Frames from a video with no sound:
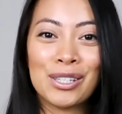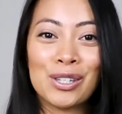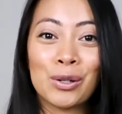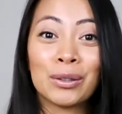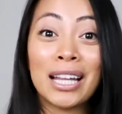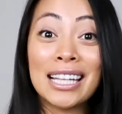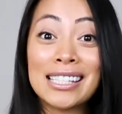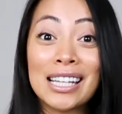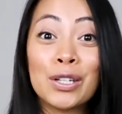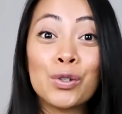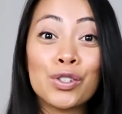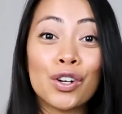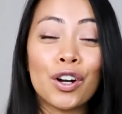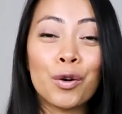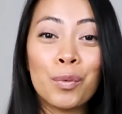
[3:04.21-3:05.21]
So let's say you
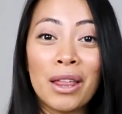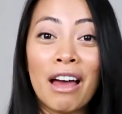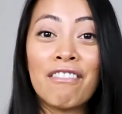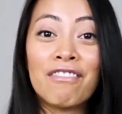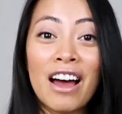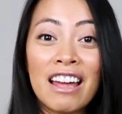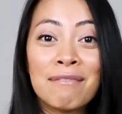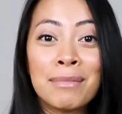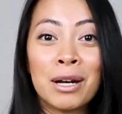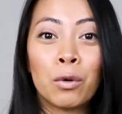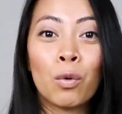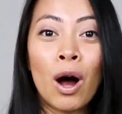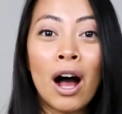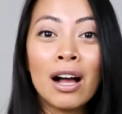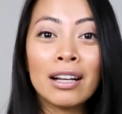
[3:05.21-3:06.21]
started with that 5-minute
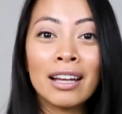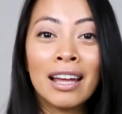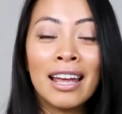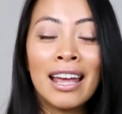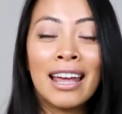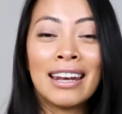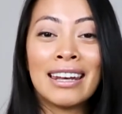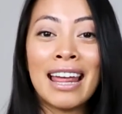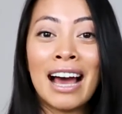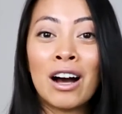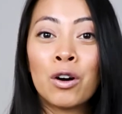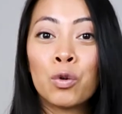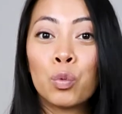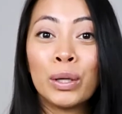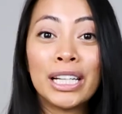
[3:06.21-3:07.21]
walk.
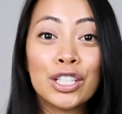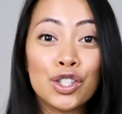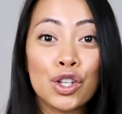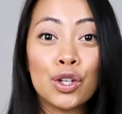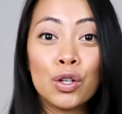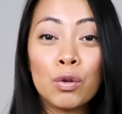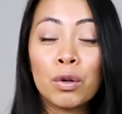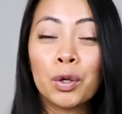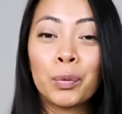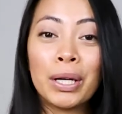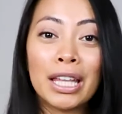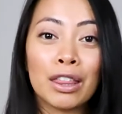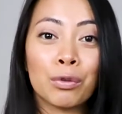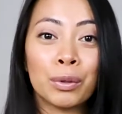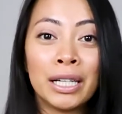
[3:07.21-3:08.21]
Now week 2 or
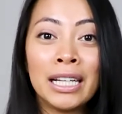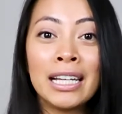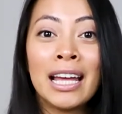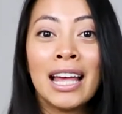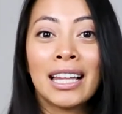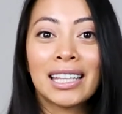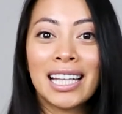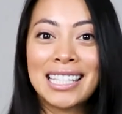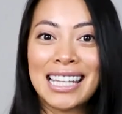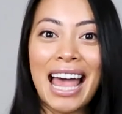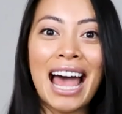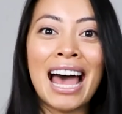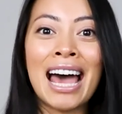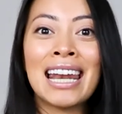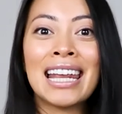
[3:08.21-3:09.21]
week 3, let's
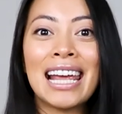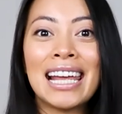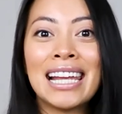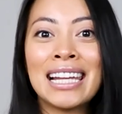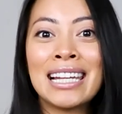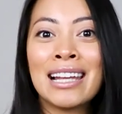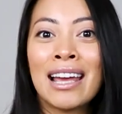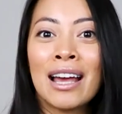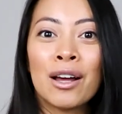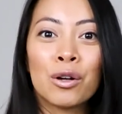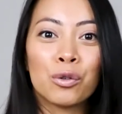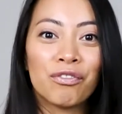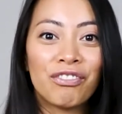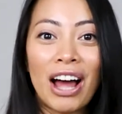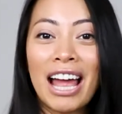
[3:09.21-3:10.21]
add a
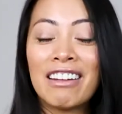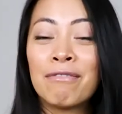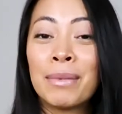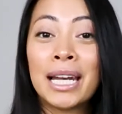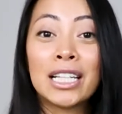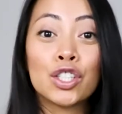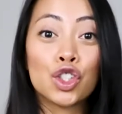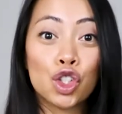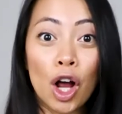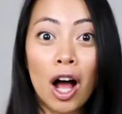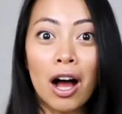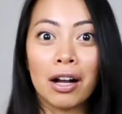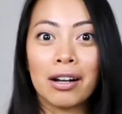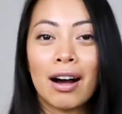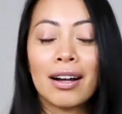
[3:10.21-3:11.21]
5-minute
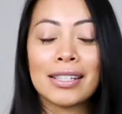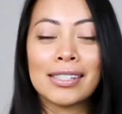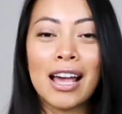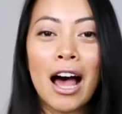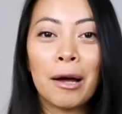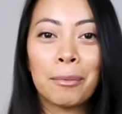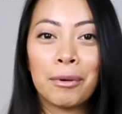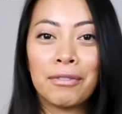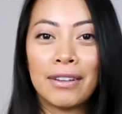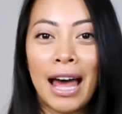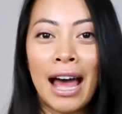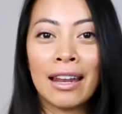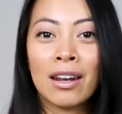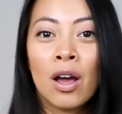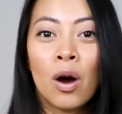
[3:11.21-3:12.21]
jog on top of
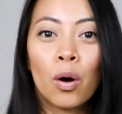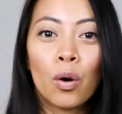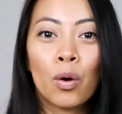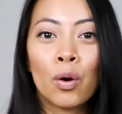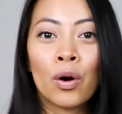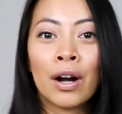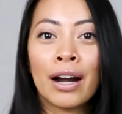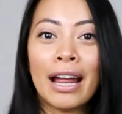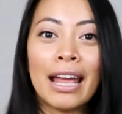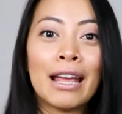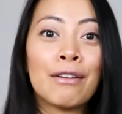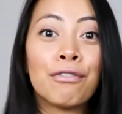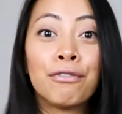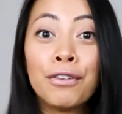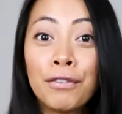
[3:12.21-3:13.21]
that, or
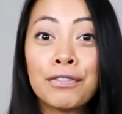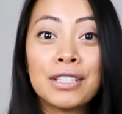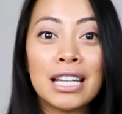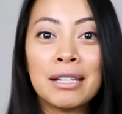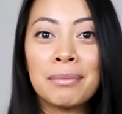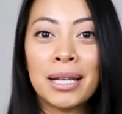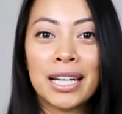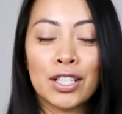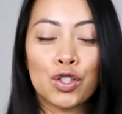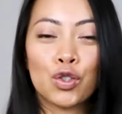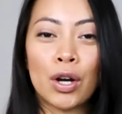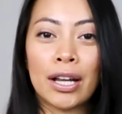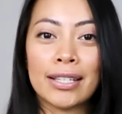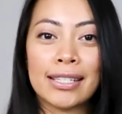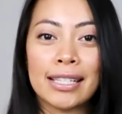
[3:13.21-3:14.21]
a 15-minute
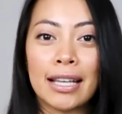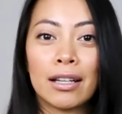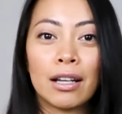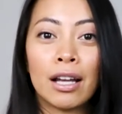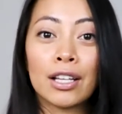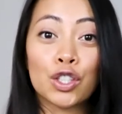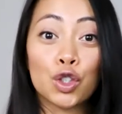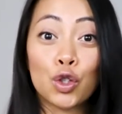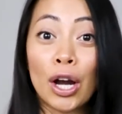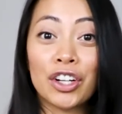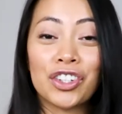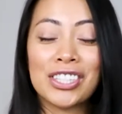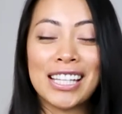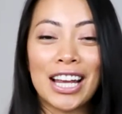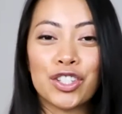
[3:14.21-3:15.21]

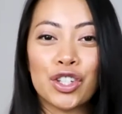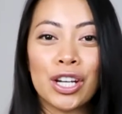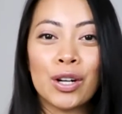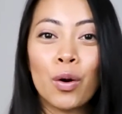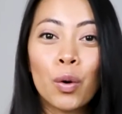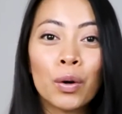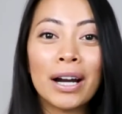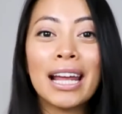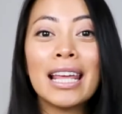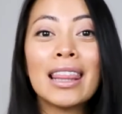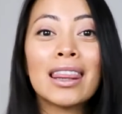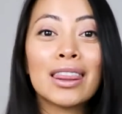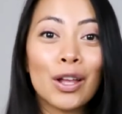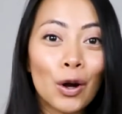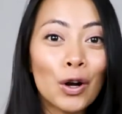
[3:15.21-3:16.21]
stretch session, or a
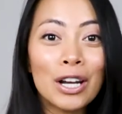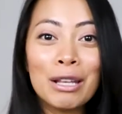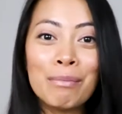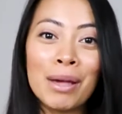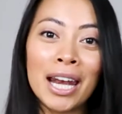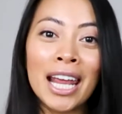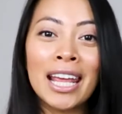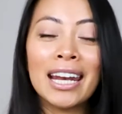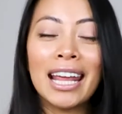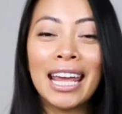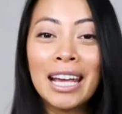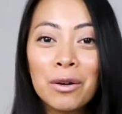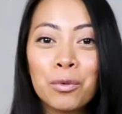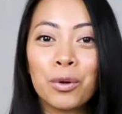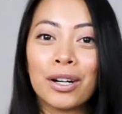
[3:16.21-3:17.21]
30-minute
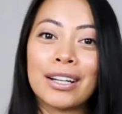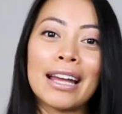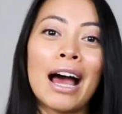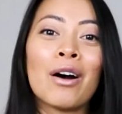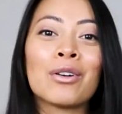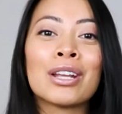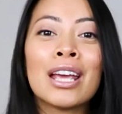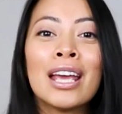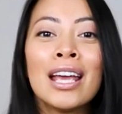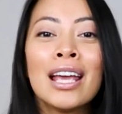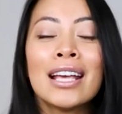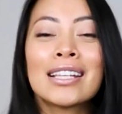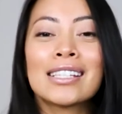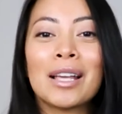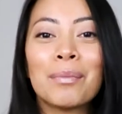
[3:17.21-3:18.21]
HIIT workout.
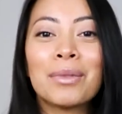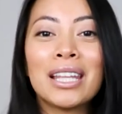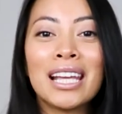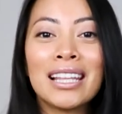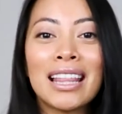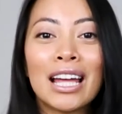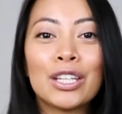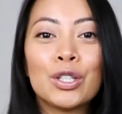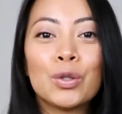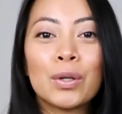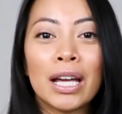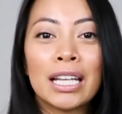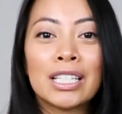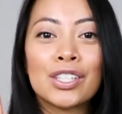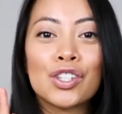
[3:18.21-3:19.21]
Something that you
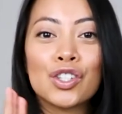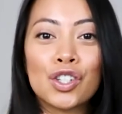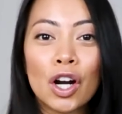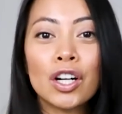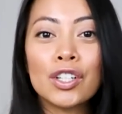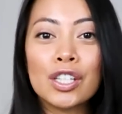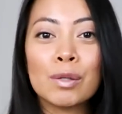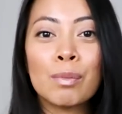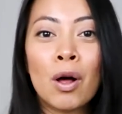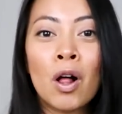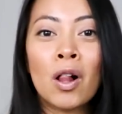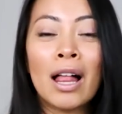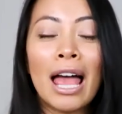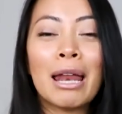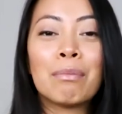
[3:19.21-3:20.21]
can start
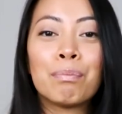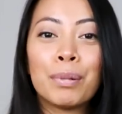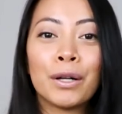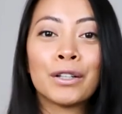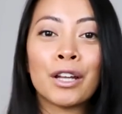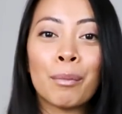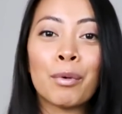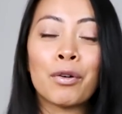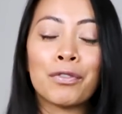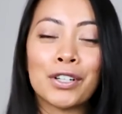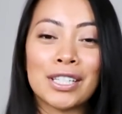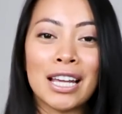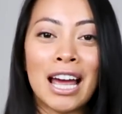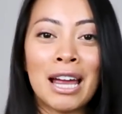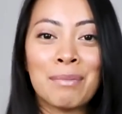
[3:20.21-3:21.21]
small and build up over
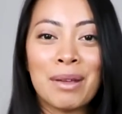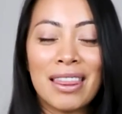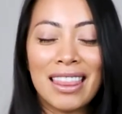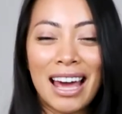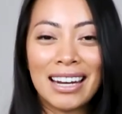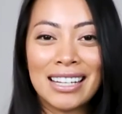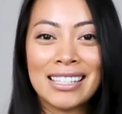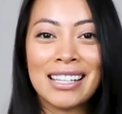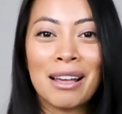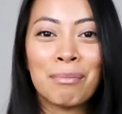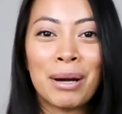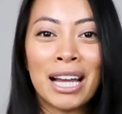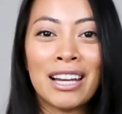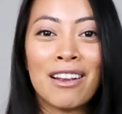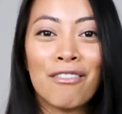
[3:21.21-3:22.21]
time. That is
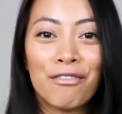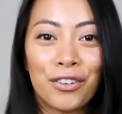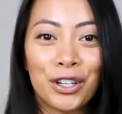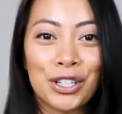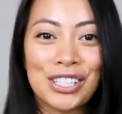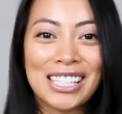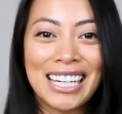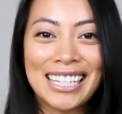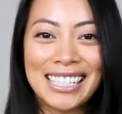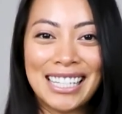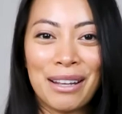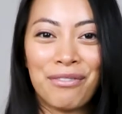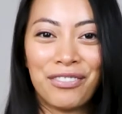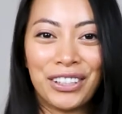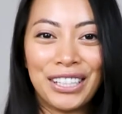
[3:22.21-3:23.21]
my first
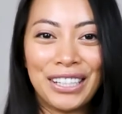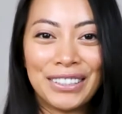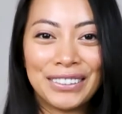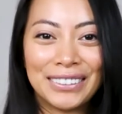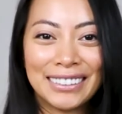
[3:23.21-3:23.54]
tip for you.